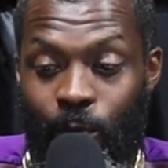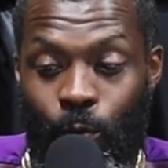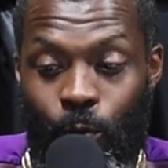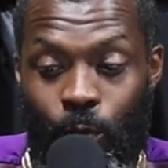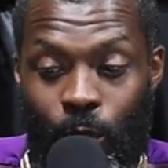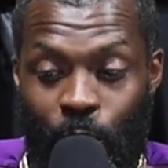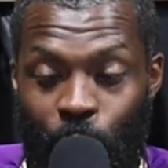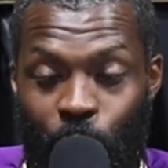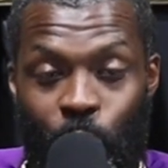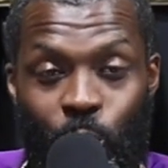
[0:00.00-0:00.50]

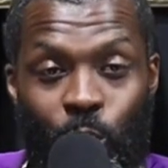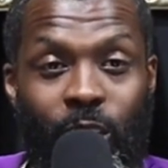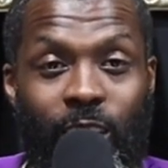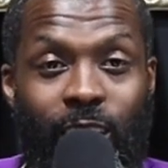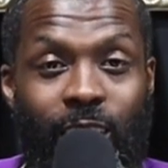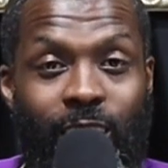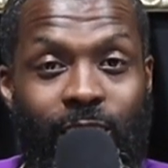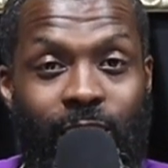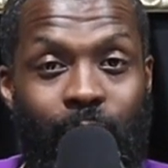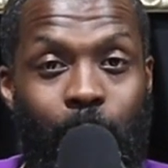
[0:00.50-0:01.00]
One, you're showing an
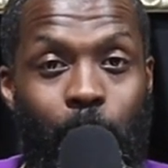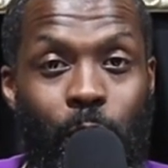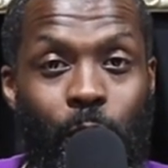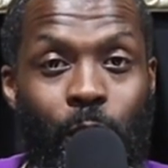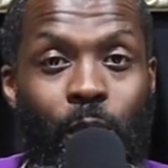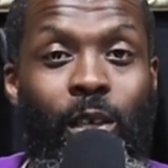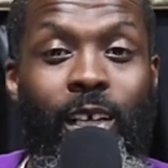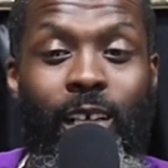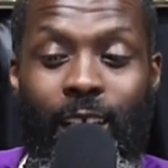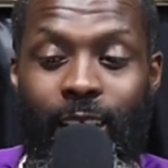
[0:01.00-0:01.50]
example
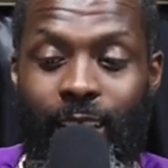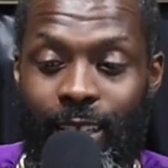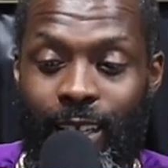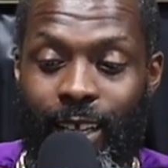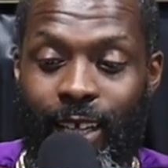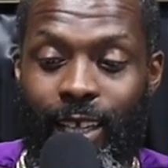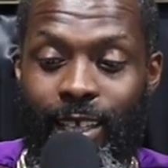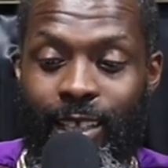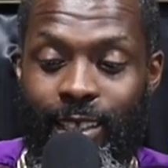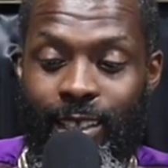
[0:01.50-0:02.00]
that